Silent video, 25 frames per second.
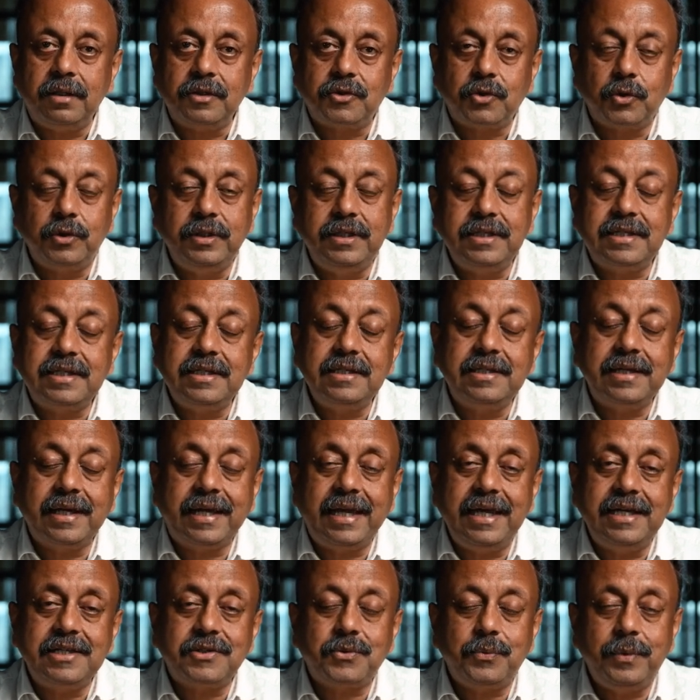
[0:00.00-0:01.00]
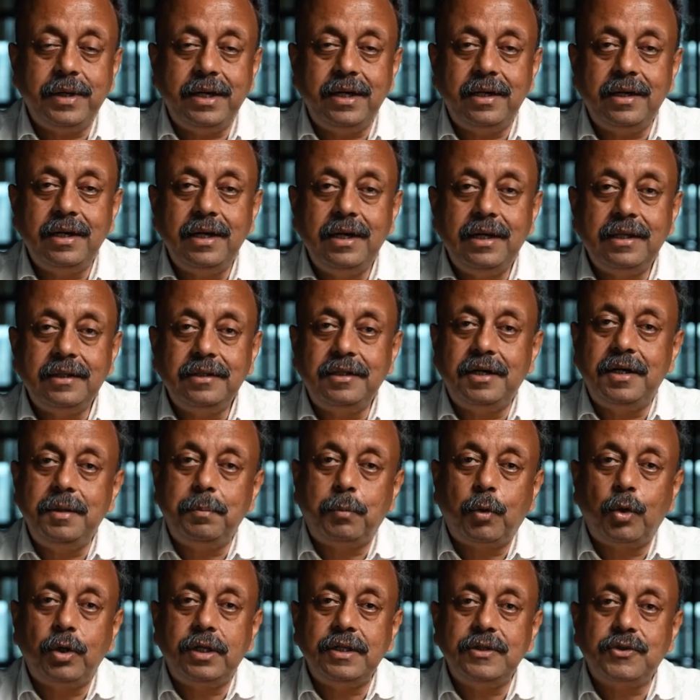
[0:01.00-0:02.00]
So this is a case where the
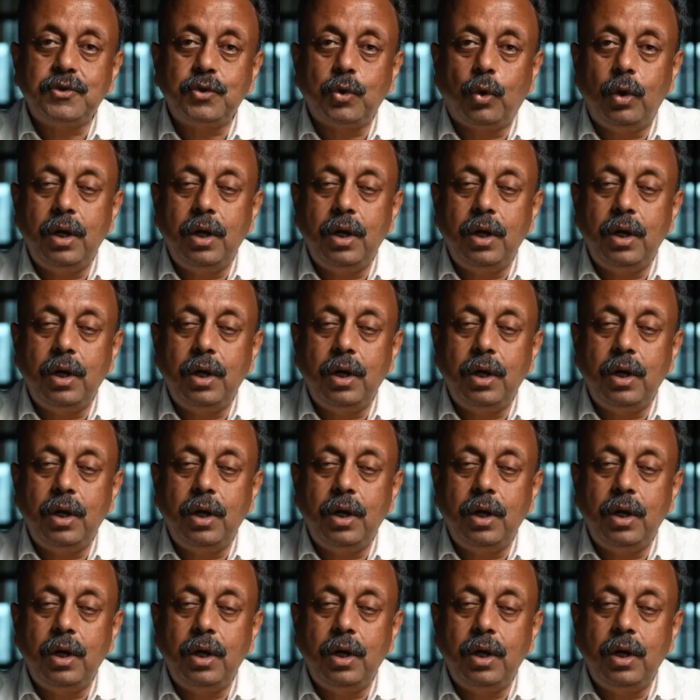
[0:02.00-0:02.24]
report is so